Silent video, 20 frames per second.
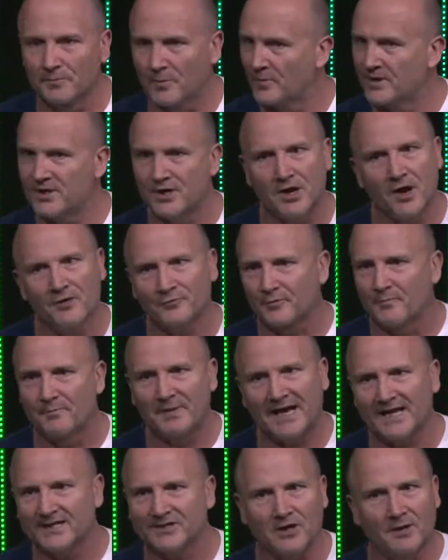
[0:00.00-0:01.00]
But when you're going through a
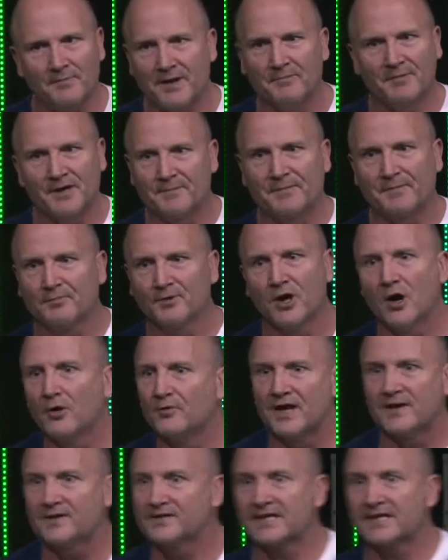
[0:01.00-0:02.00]
bad time, how many people know they